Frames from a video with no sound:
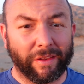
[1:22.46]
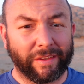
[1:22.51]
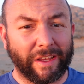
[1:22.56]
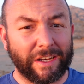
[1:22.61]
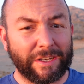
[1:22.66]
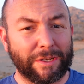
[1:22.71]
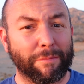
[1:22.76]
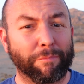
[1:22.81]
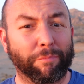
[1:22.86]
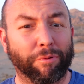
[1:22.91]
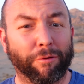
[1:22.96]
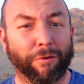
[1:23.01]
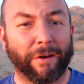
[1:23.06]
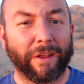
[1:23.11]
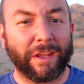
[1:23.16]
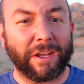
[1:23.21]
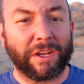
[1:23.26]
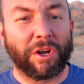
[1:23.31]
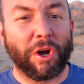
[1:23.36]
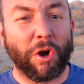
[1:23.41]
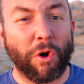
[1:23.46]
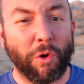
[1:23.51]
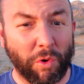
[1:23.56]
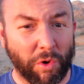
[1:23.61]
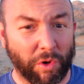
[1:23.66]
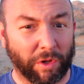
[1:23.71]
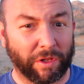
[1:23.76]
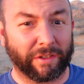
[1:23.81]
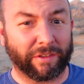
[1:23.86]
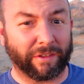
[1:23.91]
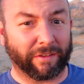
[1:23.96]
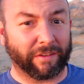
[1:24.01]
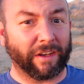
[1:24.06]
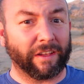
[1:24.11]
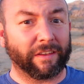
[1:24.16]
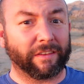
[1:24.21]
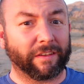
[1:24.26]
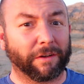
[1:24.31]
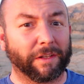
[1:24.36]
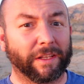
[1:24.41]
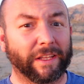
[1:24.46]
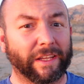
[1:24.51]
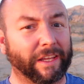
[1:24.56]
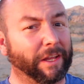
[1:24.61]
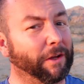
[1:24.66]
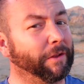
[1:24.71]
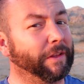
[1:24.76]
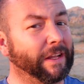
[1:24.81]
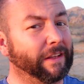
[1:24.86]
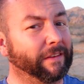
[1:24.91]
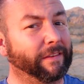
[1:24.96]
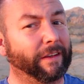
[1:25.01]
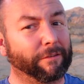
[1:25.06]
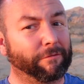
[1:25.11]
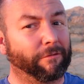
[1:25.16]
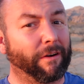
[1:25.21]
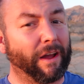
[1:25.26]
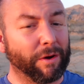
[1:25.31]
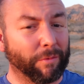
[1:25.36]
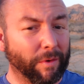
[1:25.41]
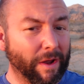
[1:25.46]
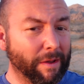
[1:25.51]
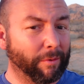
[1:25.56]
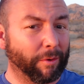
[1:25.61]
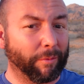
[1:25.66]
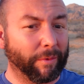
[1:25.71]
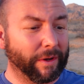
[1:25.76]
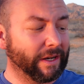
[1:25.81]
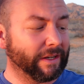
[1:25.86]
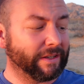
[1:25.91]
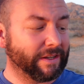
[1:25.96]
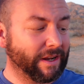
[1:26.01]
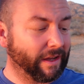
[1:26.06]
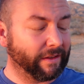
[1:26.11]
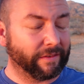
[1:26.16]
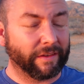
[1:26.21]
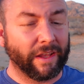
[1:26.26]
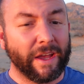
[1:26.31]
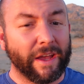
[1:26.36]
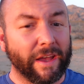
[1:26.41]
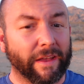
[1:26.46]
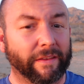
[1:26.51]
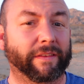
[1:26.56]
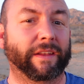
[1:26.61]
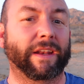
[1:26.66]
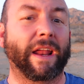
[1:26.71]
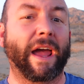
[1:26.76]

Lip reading: is actually pretty cool. It doesn't necessarily kill the insect right away, but what it does is it